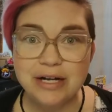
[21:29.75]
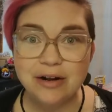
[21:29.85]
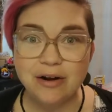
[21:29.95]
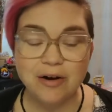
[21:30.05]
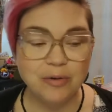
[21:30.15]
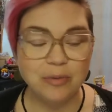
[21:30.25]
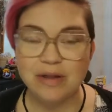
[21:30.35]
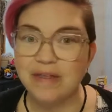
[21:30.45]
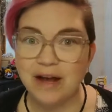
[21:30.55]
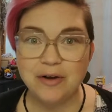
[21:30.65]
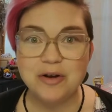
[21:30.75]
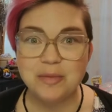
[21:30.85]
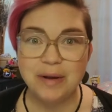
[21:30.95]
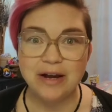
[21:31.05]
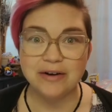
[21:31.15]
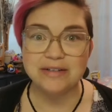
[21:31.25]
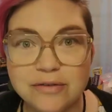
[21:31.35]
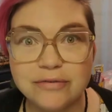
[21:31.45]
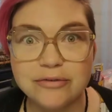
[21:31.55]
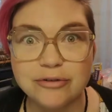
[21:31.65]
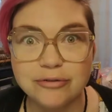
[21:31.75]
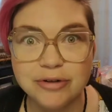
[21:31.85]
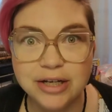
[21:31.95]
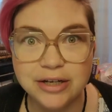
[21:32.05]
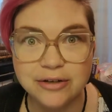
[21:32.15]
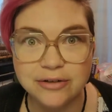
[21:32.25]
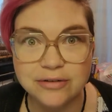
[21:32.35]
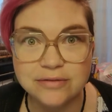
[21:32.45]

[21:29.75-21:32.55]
at art without your parents, for real.